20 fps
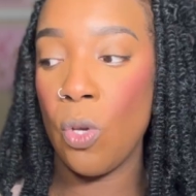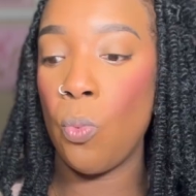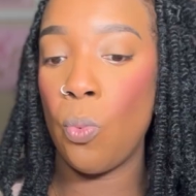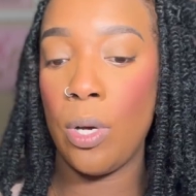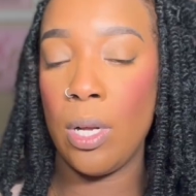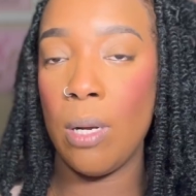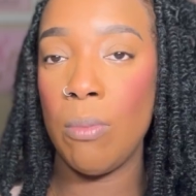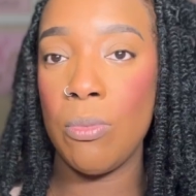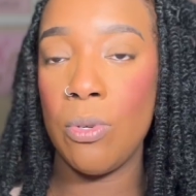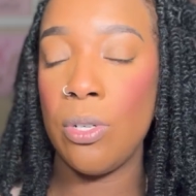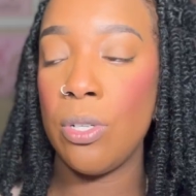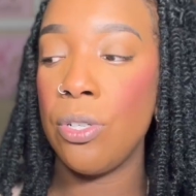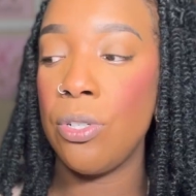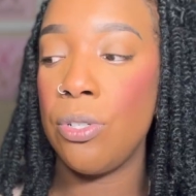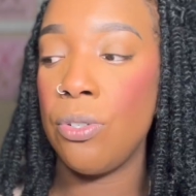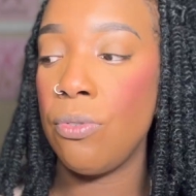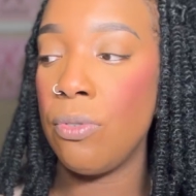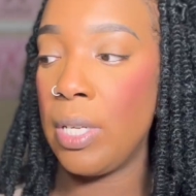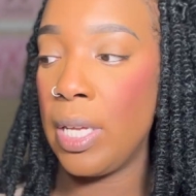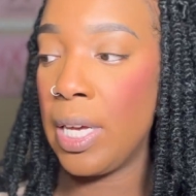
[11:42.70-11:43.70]
what I'm going to
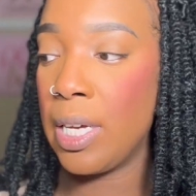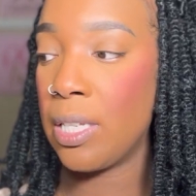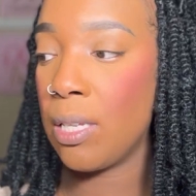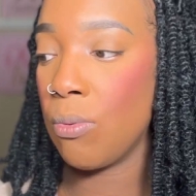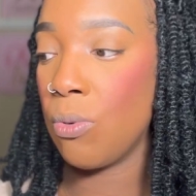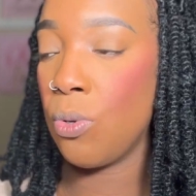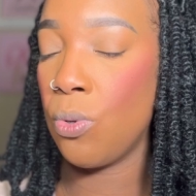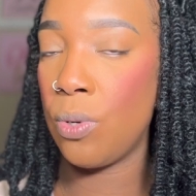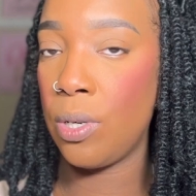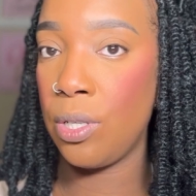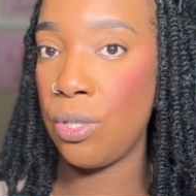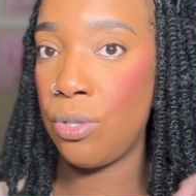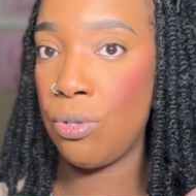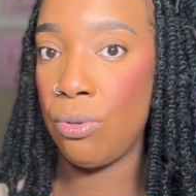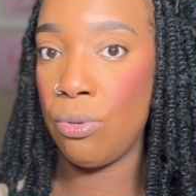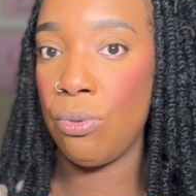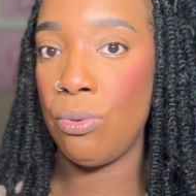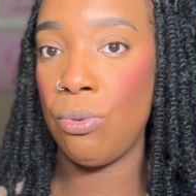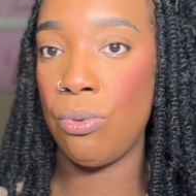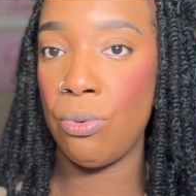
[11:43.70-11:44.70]
do next, I'm going
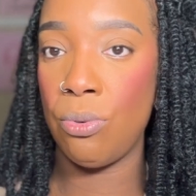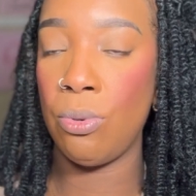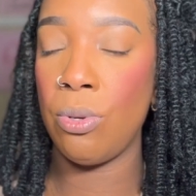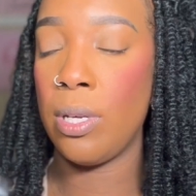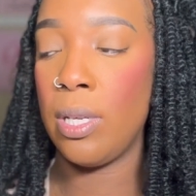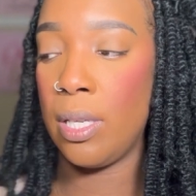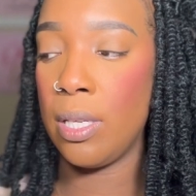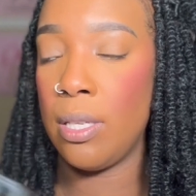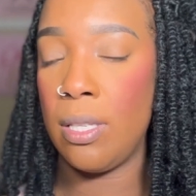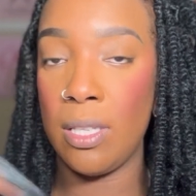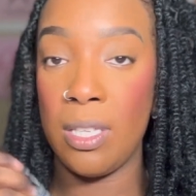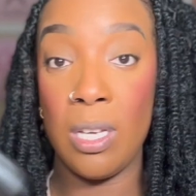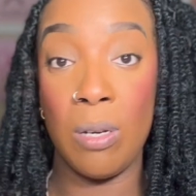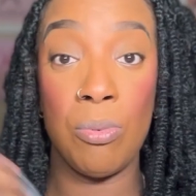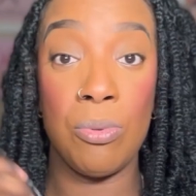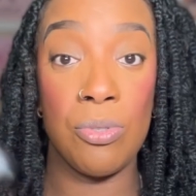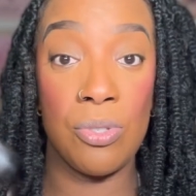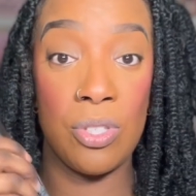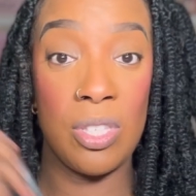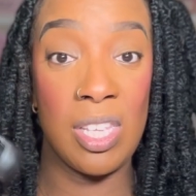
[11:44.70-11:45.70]
to
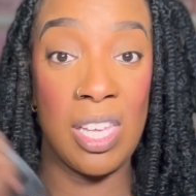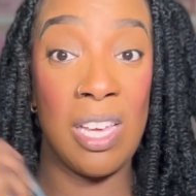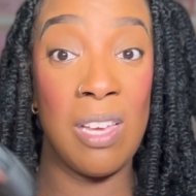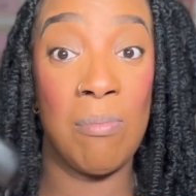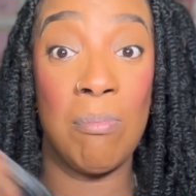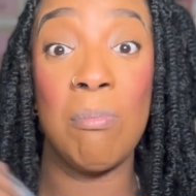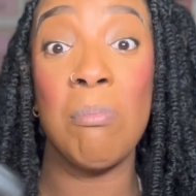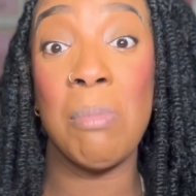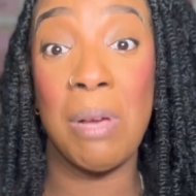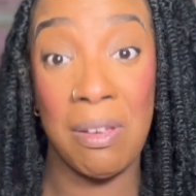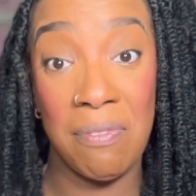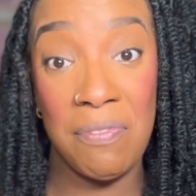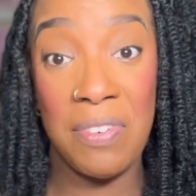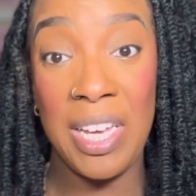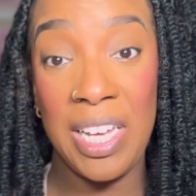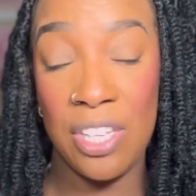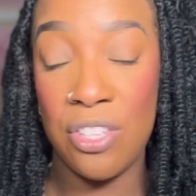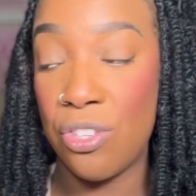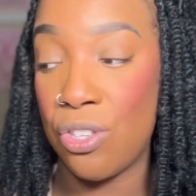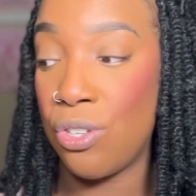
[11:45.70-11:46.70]
double set my
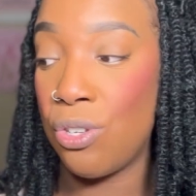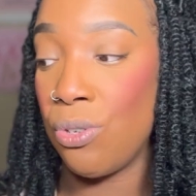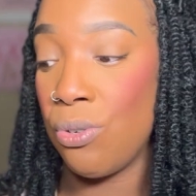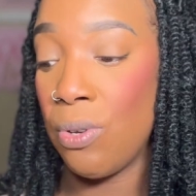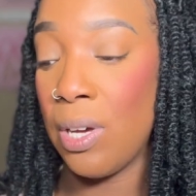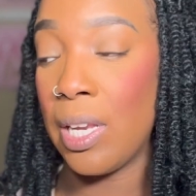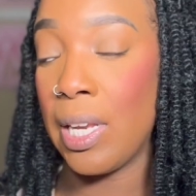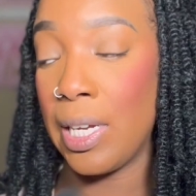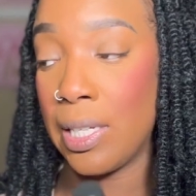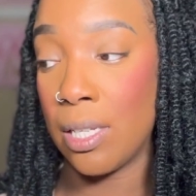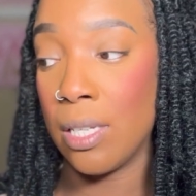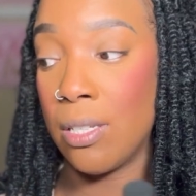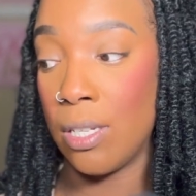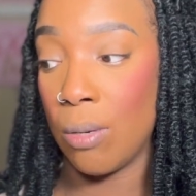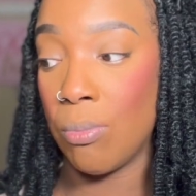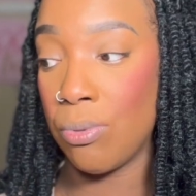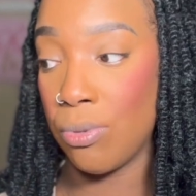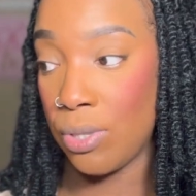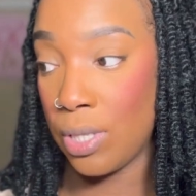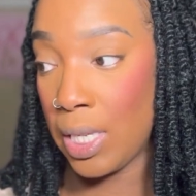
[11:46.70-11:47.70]
face too. I like to
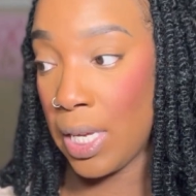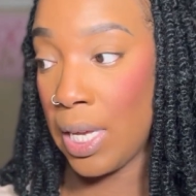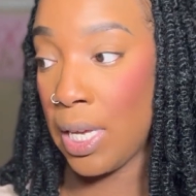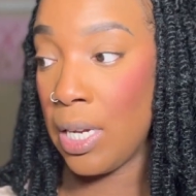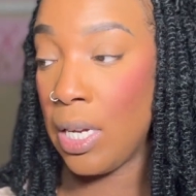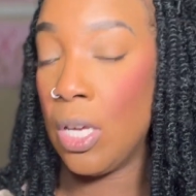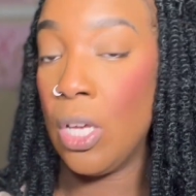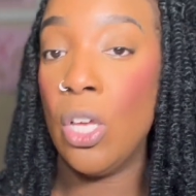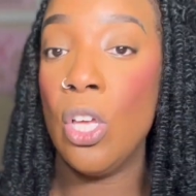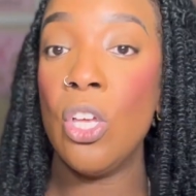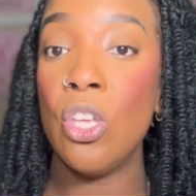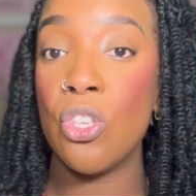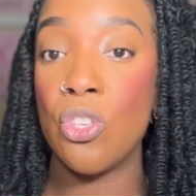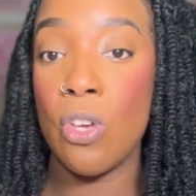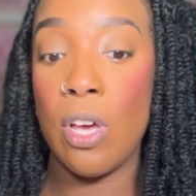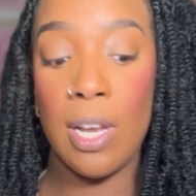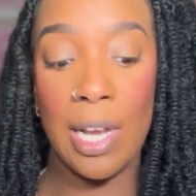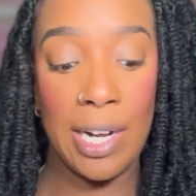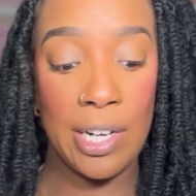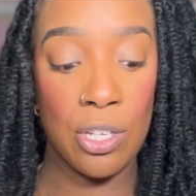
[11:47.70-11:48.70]
double set. So
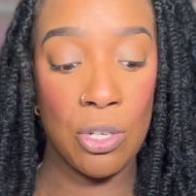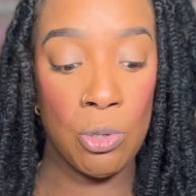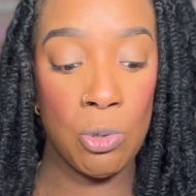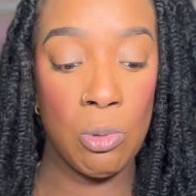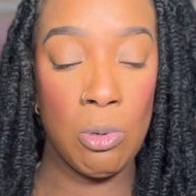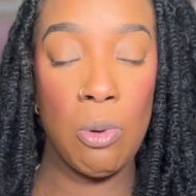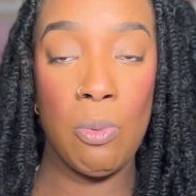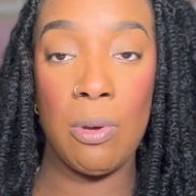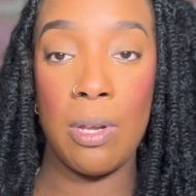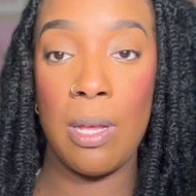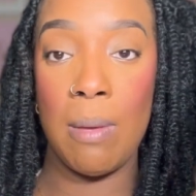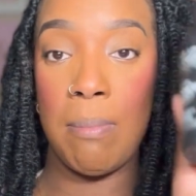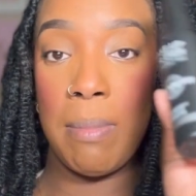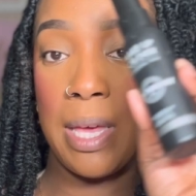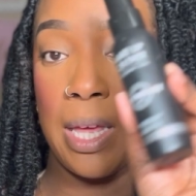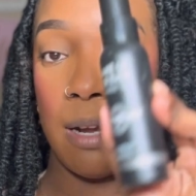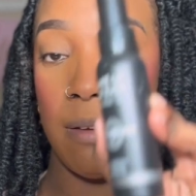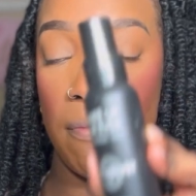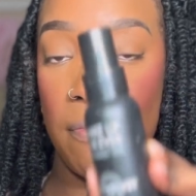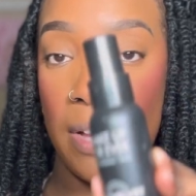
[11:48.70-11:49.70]
I like to go in with a
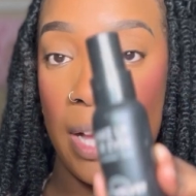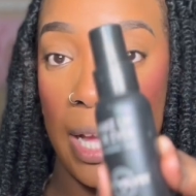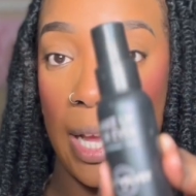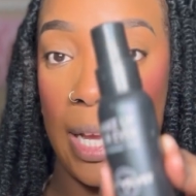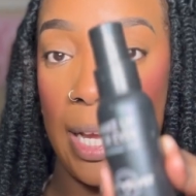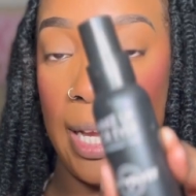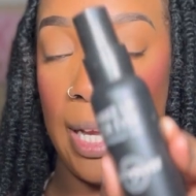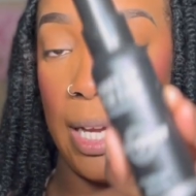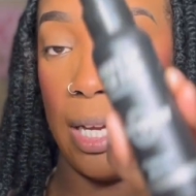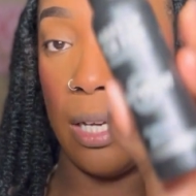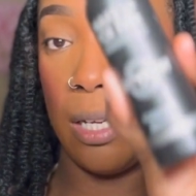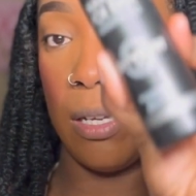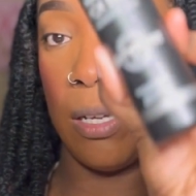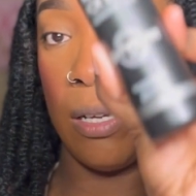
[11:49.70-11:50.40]
mattifying